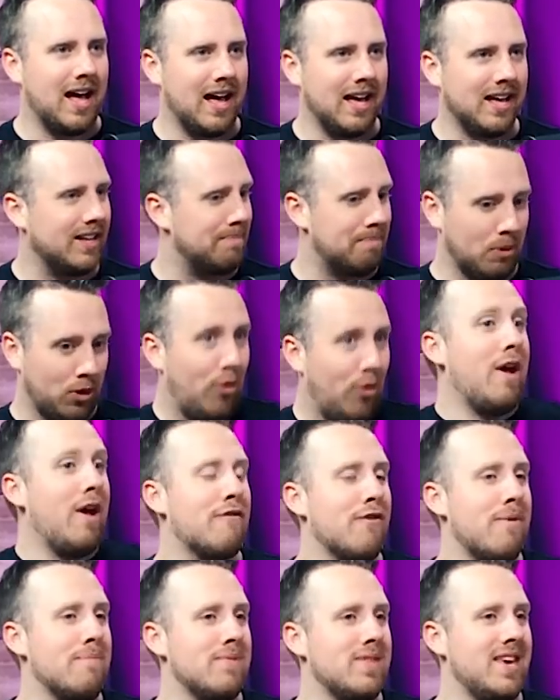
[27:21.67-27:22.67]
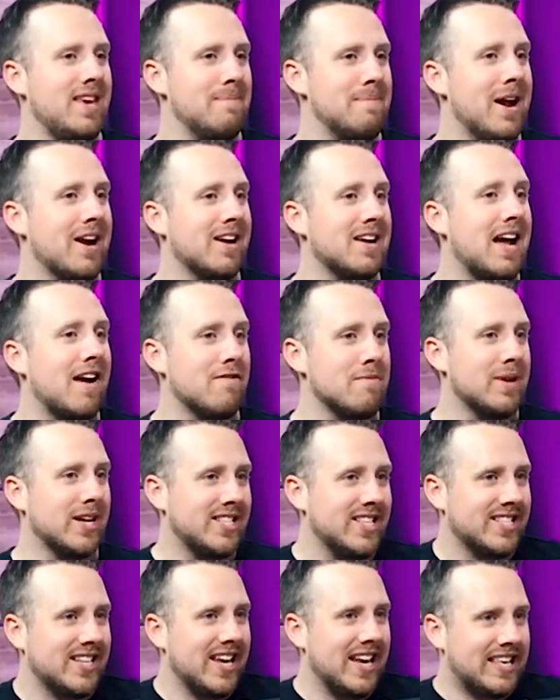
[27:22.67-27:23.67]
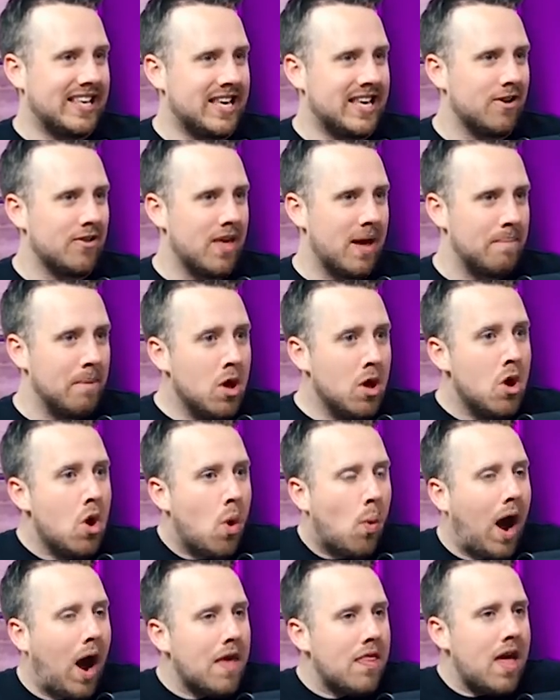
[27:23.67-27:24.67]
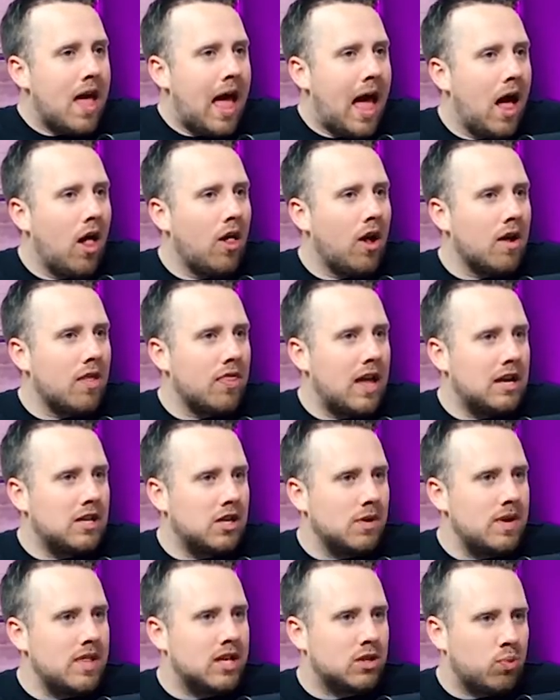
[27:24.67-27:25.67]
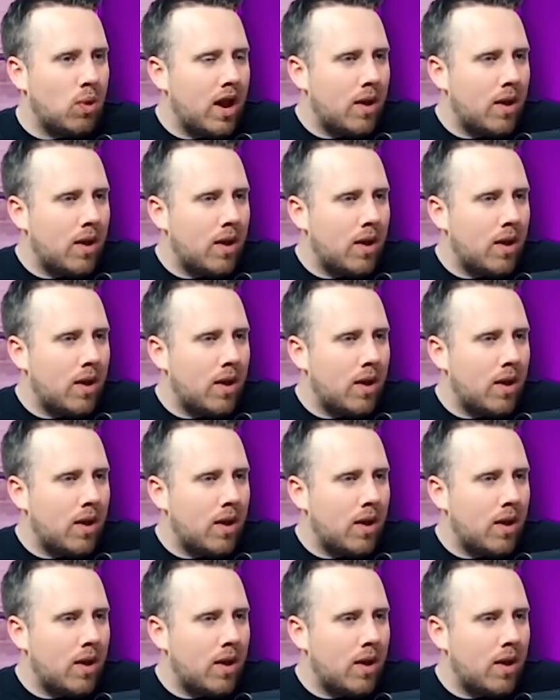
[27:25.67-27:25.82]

a, a ploy from the American government because it's going to kill them why the hell are they doing this?